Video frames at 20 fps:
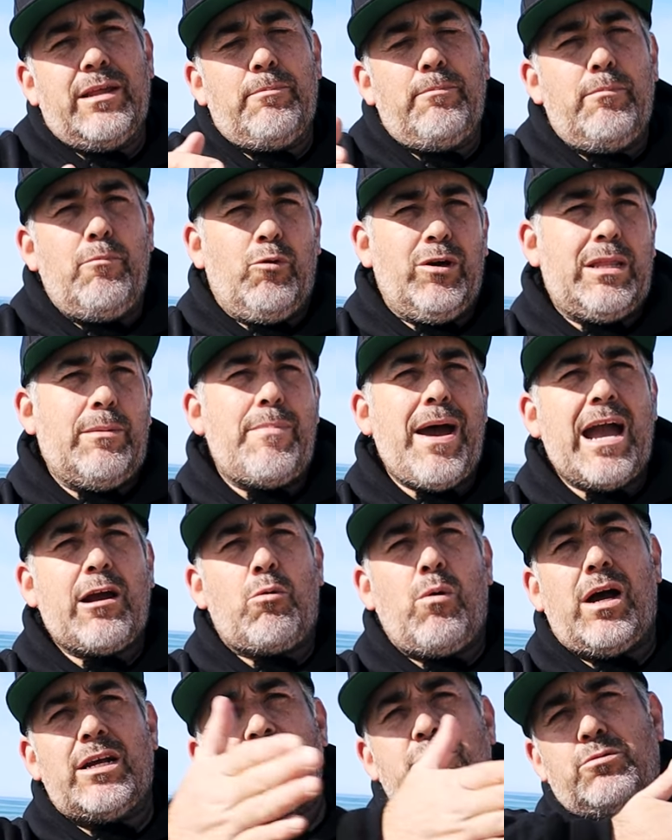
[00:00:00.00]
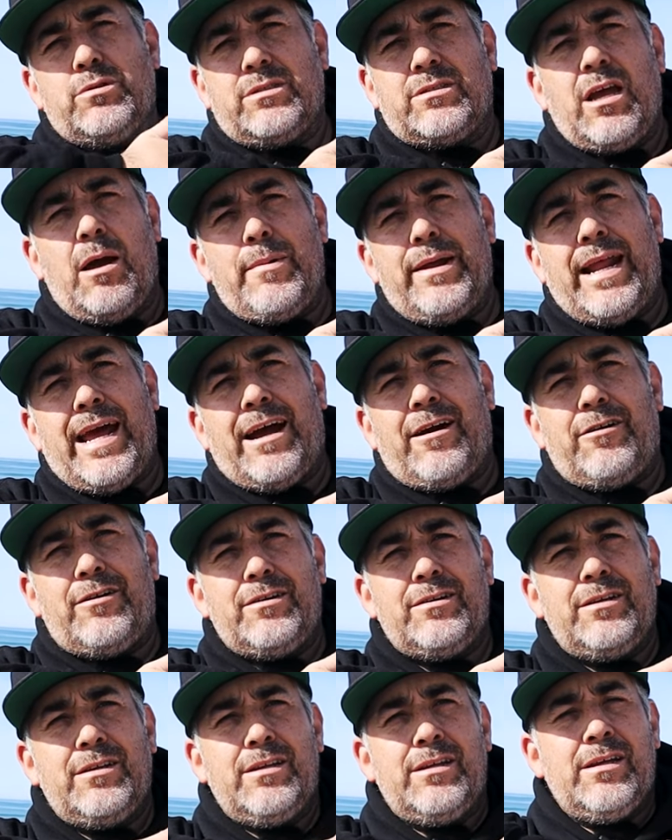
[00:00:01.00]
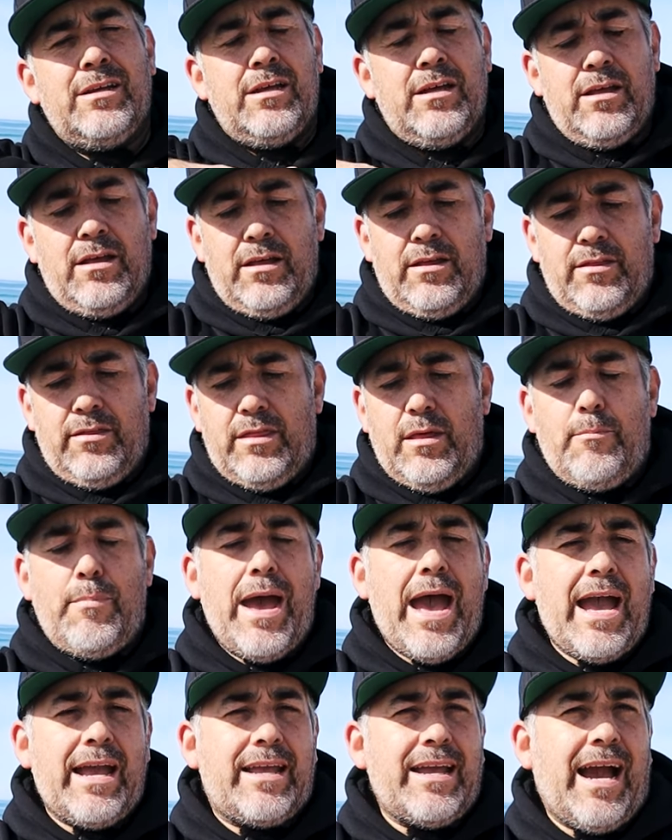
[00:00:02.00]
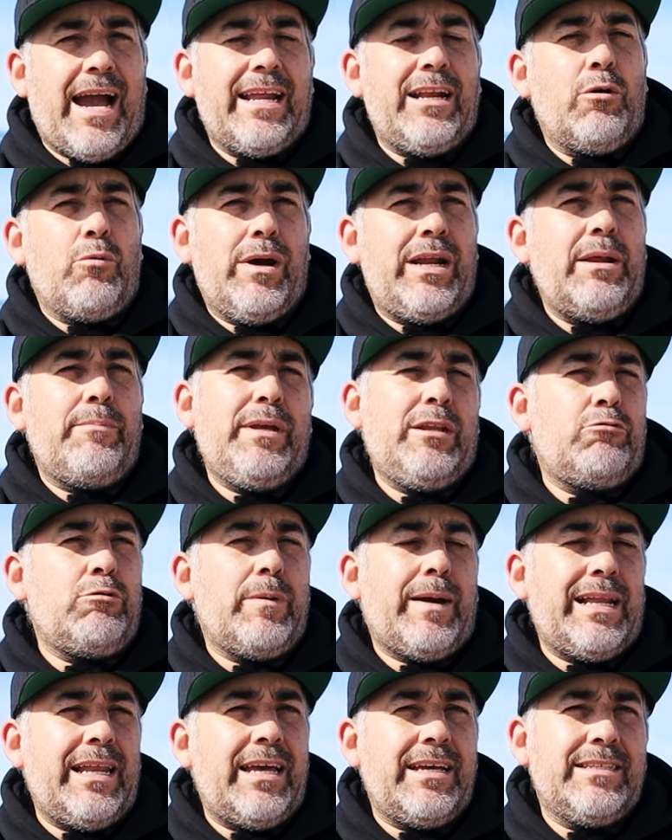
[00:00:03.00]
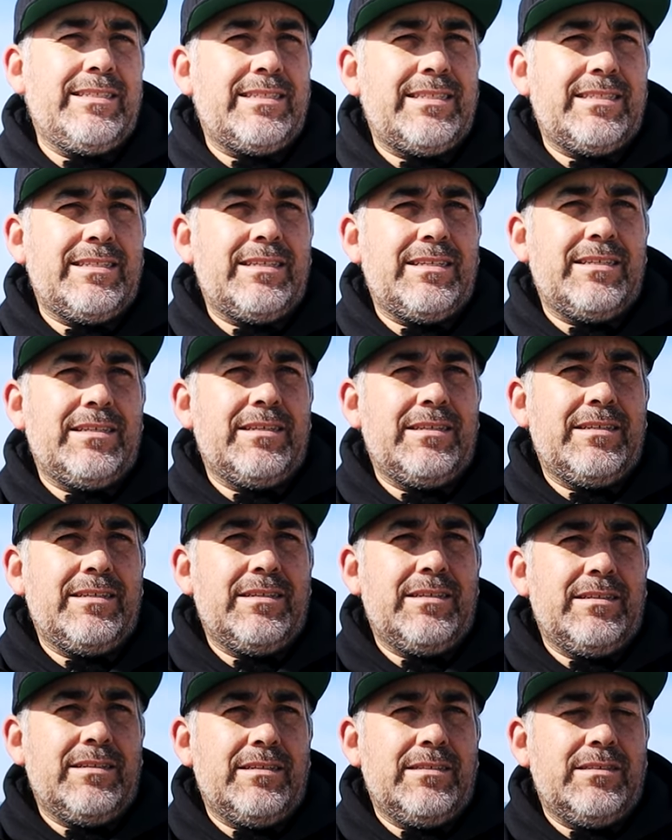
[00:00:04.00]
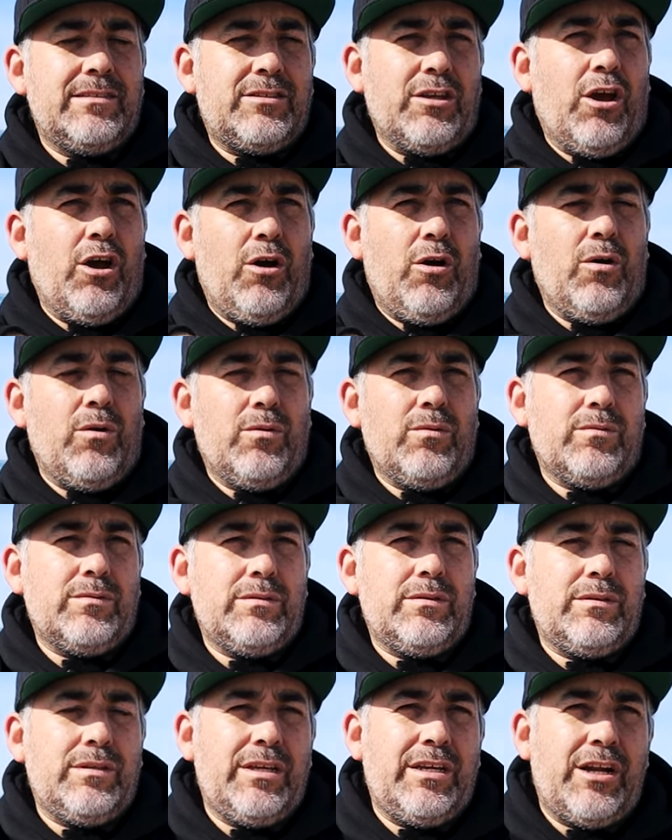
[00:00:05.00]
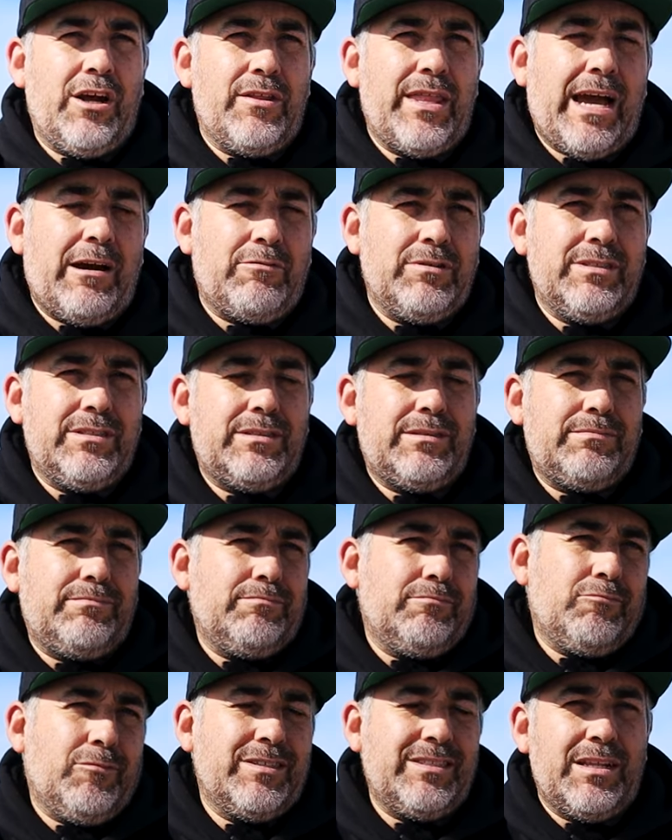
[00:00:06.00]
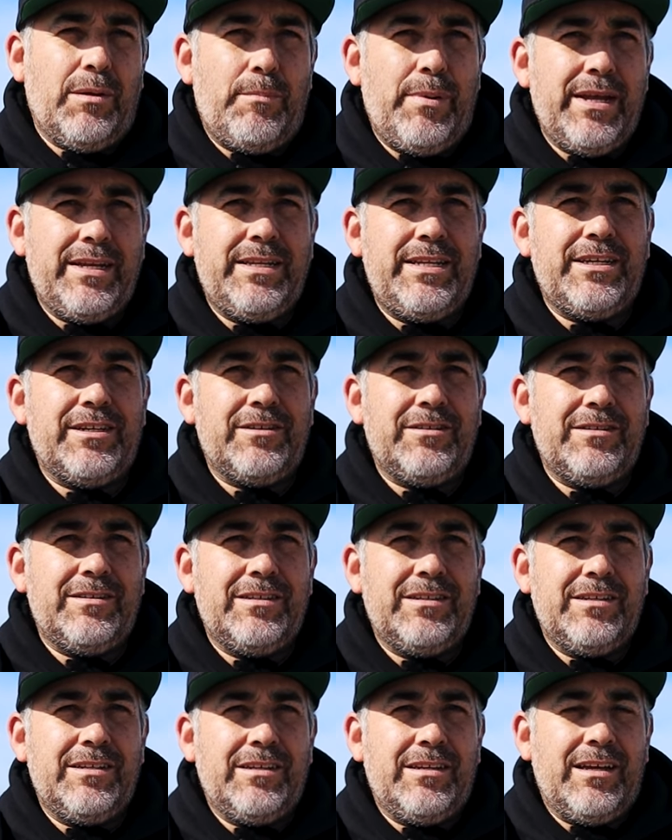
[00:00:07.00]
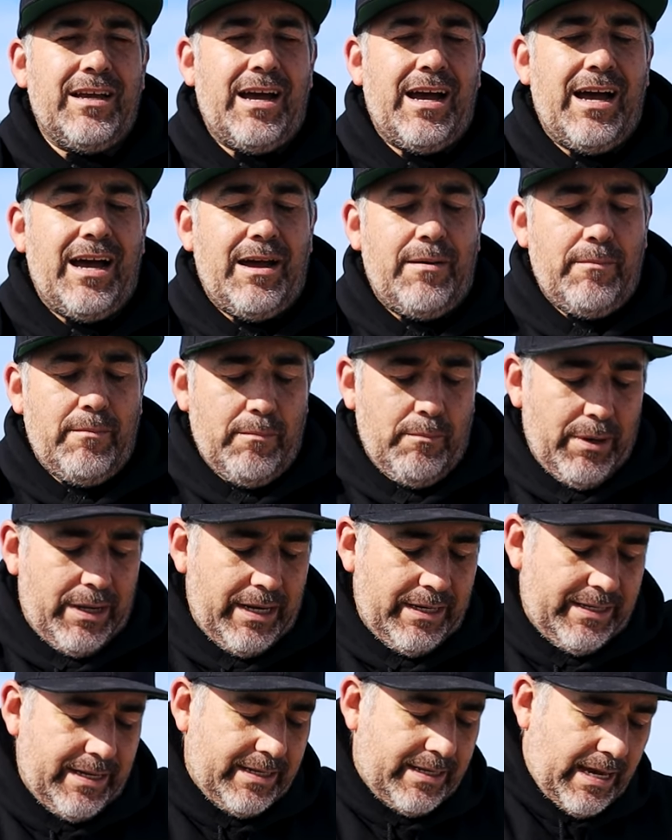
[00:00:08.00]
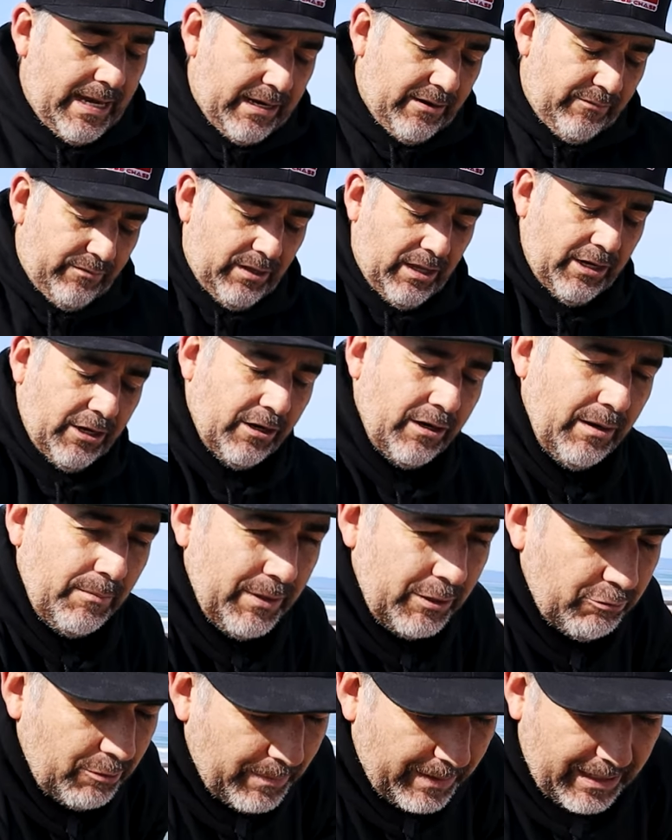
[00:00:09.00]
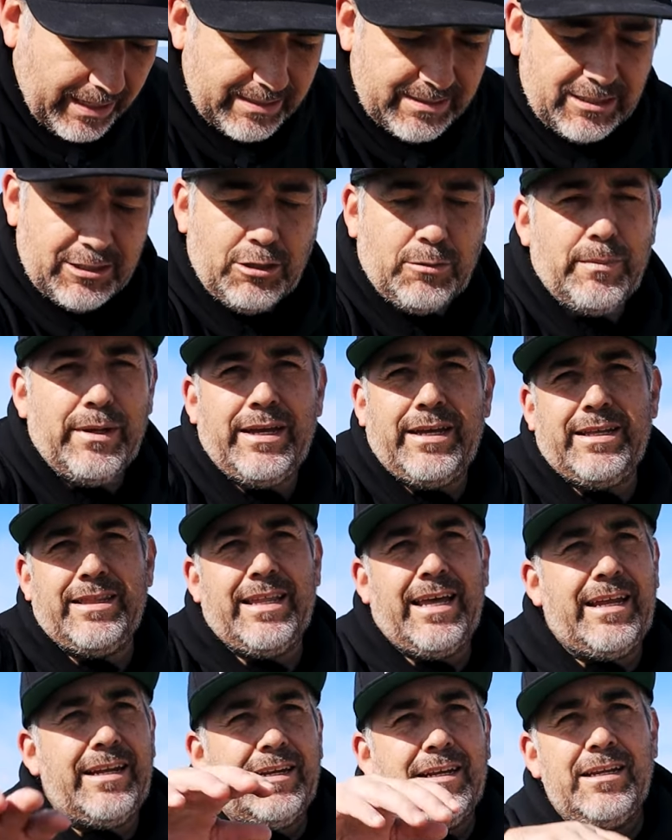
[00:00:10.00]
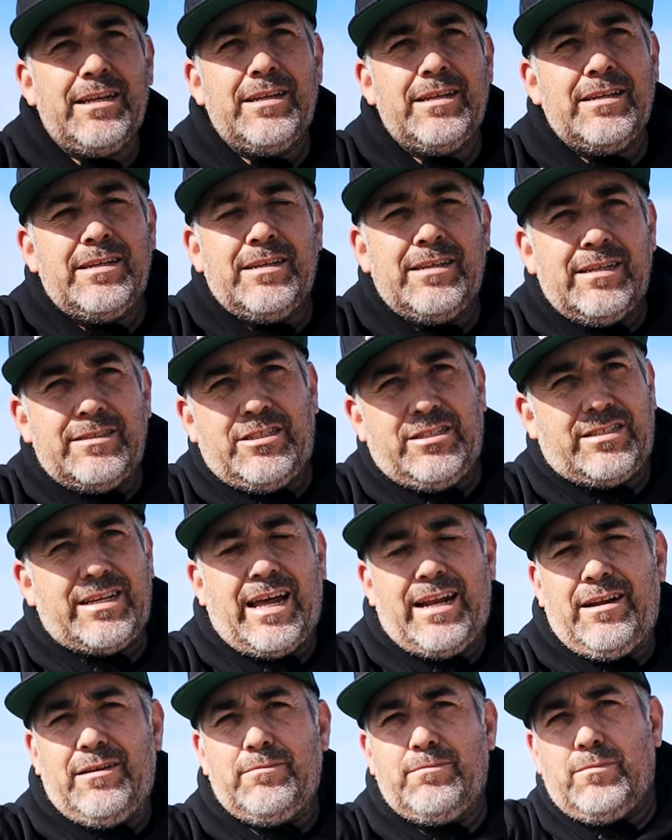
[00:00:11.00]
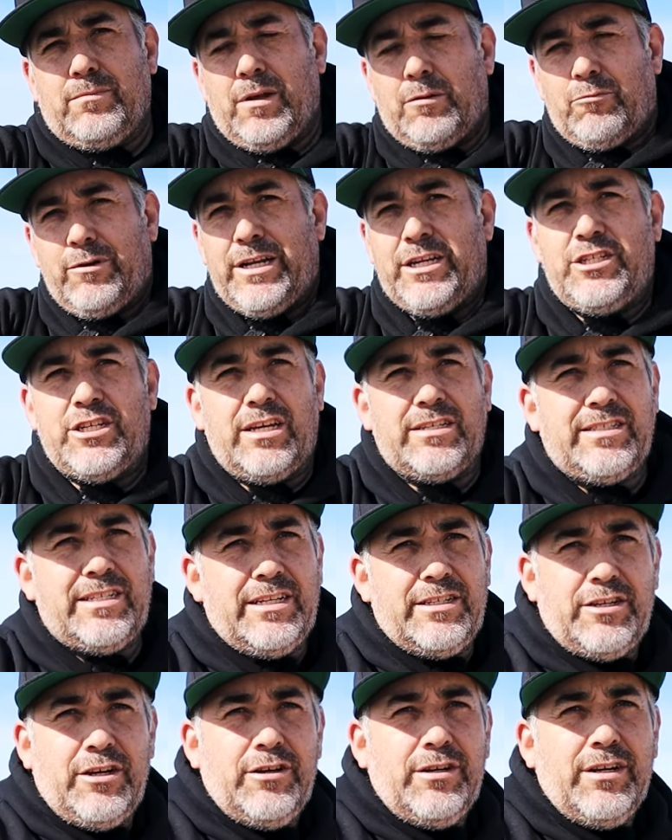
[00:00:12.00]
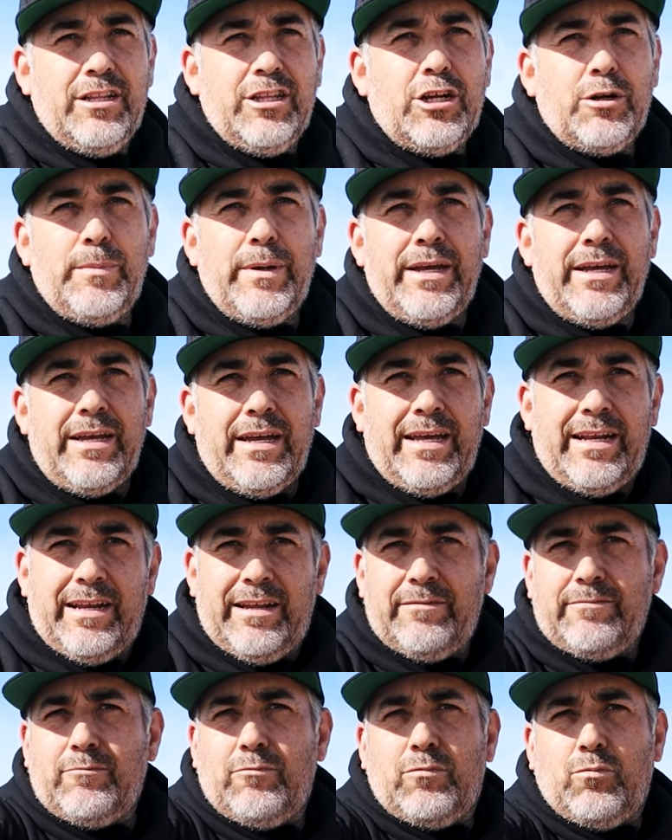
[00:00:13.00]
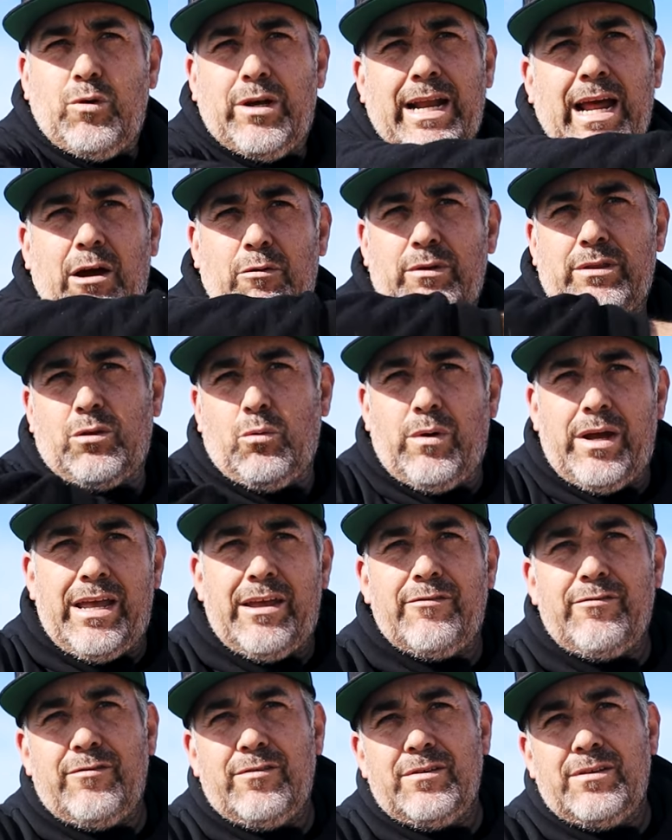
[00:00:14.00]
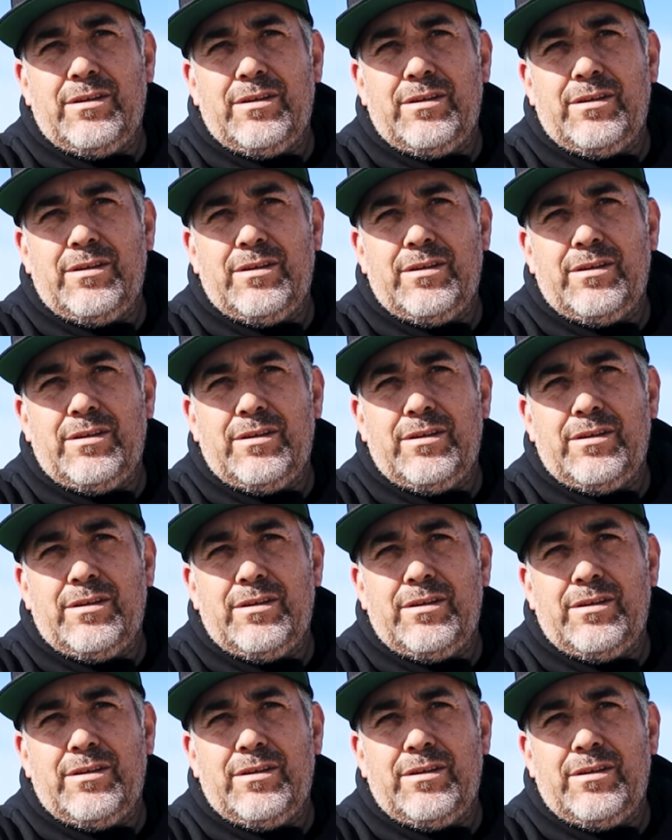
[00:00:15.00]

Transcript: the when the backwash was coming out, the bag kind of went in between my legs, so you know that was wasn't a big deal, um, but it did kind of flutter in between my legs a little bit, and then just kind of readjusted, turned a little bit, and it went out with the wave.